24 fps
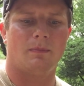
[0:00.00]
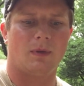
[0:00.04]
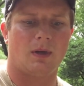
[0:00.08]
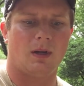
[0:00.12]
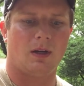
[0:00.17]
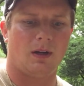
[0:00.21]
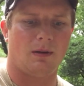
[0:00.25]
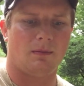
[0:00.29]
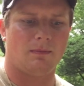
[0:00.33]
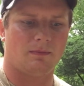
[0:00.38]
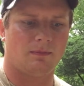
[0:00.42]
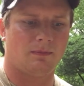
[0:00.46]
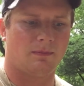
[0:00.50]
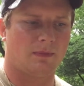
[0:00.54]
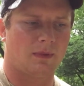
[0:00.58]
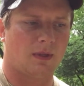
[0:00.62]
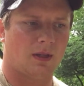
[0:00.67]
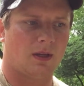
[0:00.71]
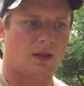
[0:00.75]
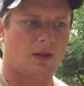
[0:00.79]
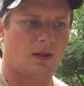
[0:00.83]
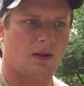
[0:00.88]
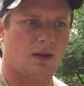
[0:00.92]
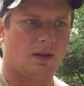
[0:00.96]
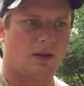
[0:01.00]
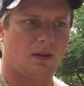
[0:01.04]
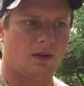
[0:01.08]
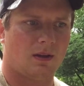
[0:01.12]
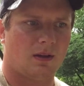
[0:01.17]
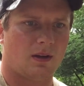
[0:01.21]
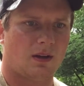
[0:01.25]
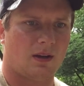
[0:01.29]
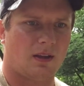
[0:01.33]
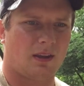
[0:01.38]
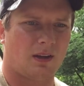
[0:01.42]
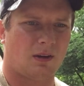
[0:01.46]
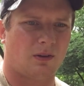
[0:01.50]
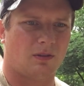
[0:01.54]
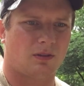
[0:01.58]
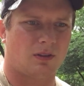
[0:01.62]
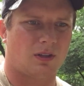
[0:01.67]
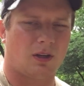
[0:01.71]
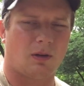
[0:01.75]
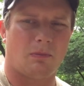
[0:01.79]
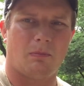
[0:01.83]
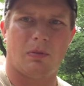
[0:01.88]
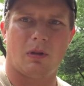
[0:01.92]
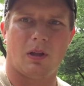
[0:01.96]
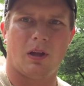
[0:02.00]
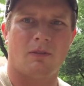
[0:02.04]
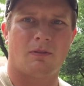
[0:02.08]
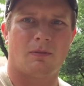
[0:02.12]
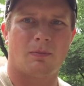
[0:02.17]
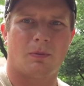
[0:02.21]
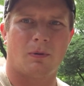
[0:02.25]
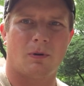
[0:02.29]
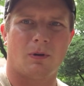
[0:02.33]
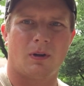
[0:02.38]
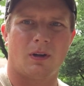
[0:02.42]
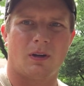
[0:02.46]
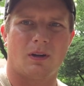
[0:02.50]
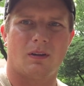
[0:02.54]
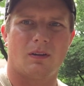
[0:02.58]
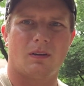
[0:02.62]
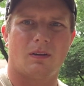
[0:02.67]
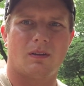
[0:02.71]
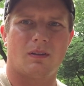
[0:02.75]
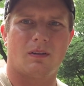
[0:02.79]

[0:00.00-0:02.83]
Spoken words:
I think it was called a blood sport